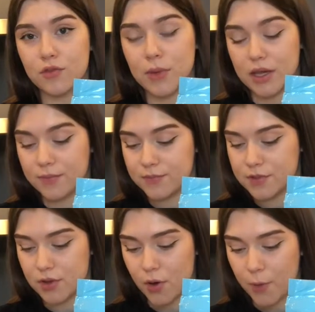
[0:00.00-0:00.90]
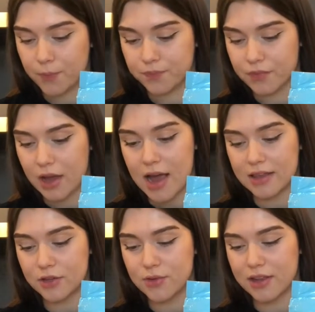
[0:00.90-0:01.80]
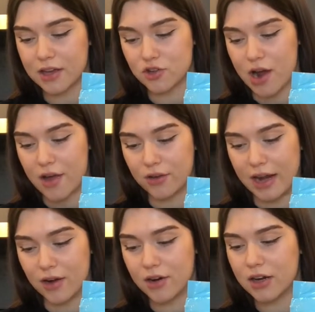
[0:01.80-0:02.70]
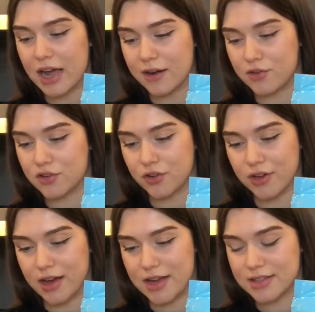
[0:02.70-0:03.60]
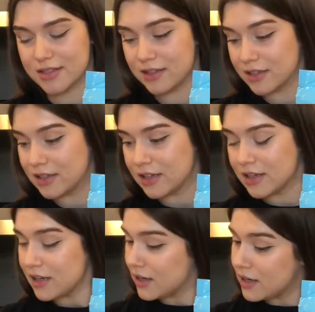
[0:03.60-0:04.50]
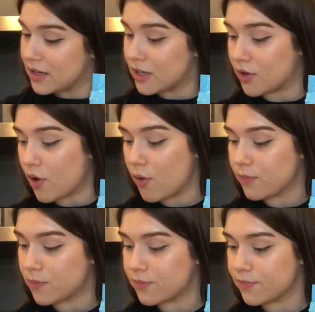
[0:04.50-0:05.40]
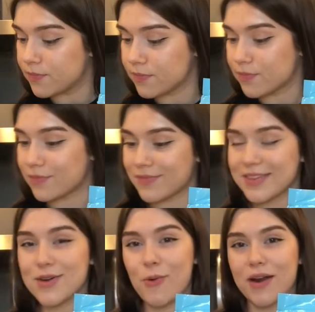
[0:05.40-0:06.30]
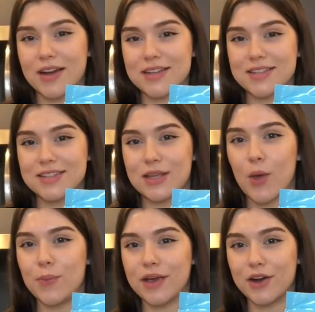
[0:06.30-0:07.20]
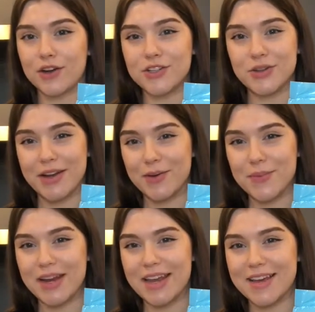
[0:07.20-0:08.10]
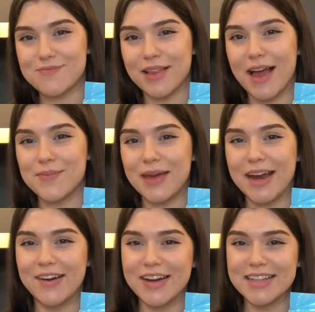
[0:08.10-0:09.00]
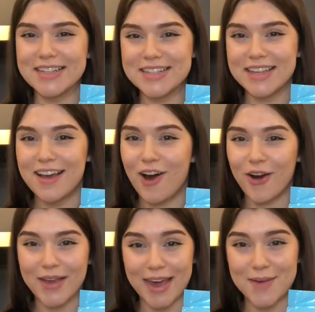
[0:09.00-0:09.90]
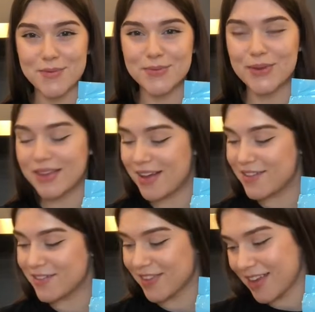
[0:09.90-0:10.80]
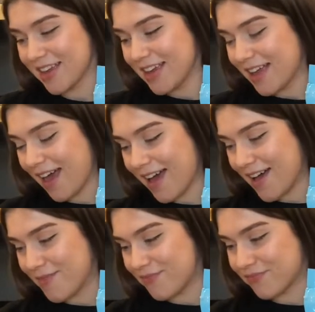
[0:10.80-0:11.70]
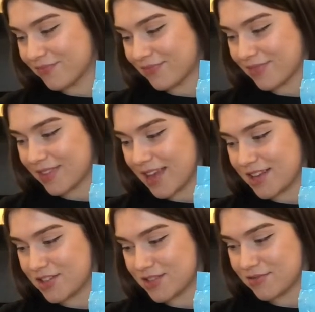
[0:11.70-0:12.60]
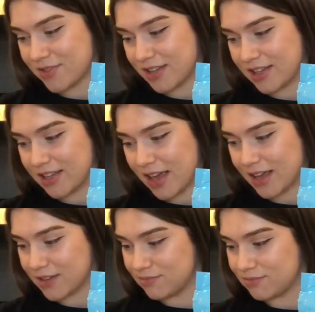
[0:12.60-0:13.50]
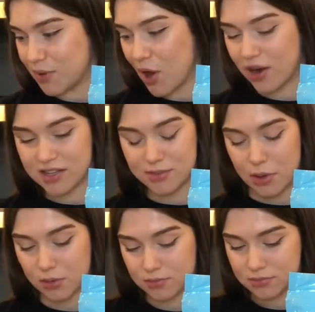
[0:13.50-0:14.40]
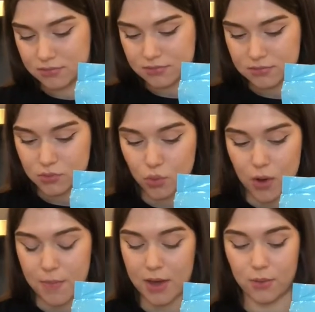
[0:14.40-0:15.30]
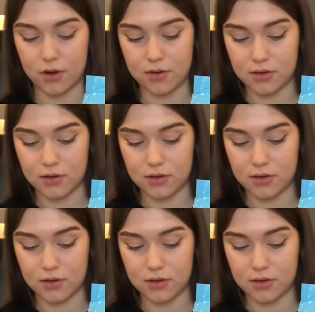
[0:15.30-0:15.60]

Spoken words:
me. So I like doing like a trial and error, kind of to show you guys, you know, what us beginner to intermediate plant parents are capable of, and just really like be honest about what might work,